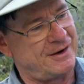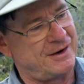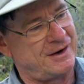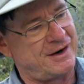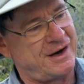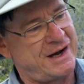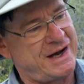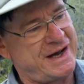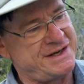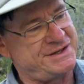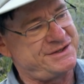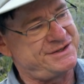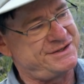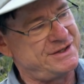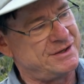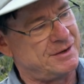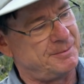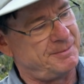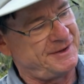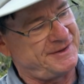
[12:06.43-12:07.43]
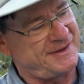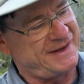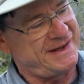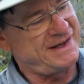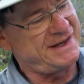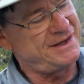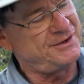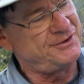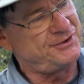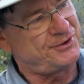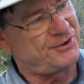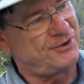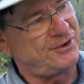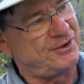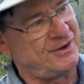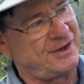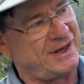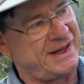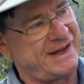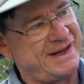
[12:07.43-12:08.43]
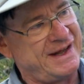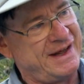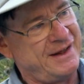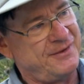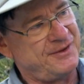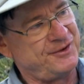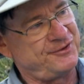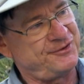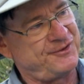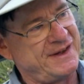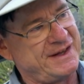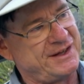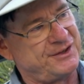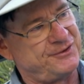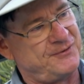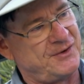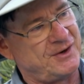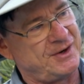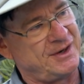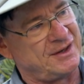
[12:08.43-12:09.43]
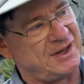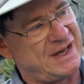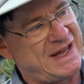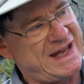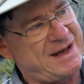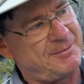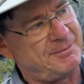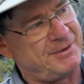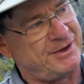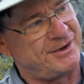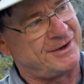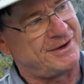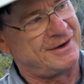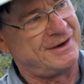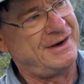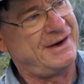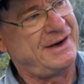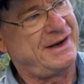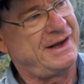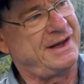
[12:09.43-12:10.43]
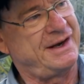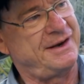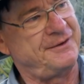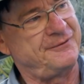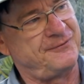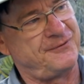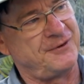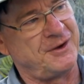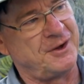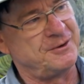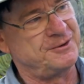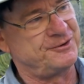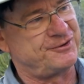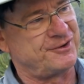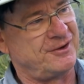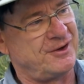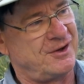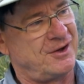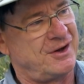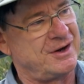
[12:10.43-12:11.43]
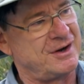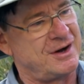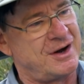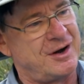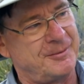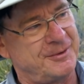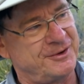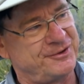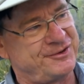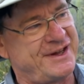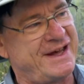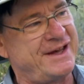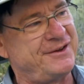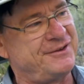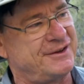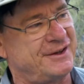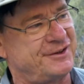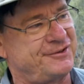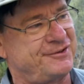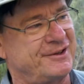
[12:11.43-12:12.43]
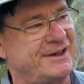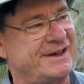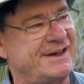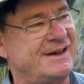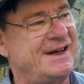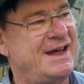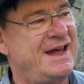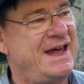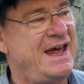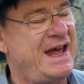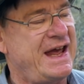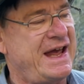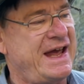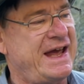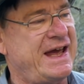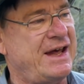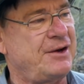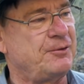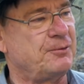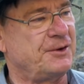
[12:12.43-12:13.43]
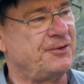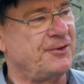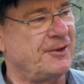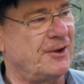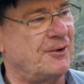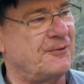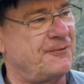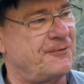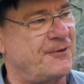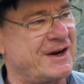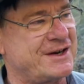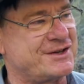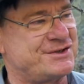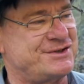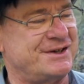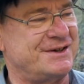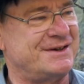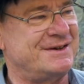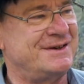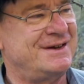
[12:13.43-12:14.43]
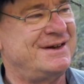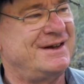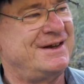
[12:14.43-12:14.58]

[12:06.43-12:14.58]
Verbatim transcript: are high shear, but internally this thing is very laminar, and it flows along almost endlessly and with low friction.